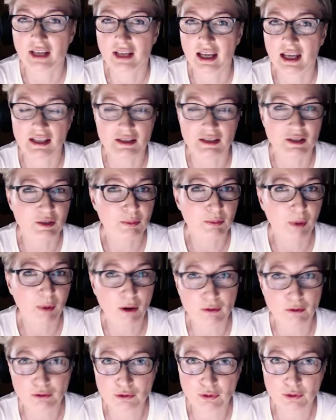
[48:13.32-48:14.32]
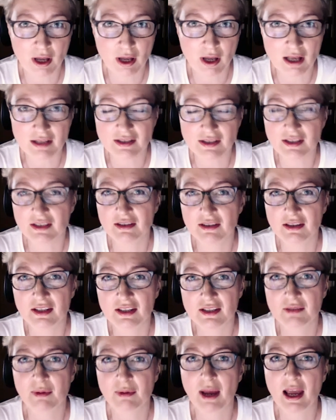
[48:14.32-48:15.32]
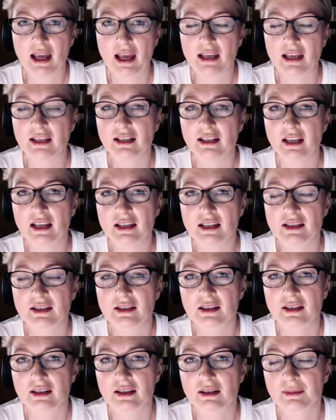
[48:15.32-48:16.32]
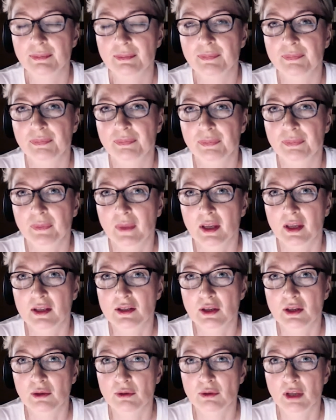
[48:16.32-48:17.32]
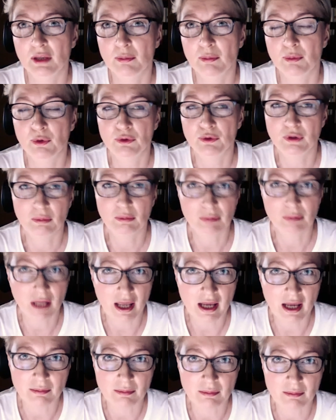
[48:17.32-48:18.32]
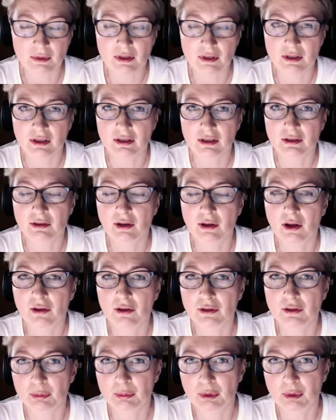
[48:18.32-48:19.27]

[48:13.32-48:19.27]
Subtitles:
They spoke to us in this way, yes. So they put the blame on the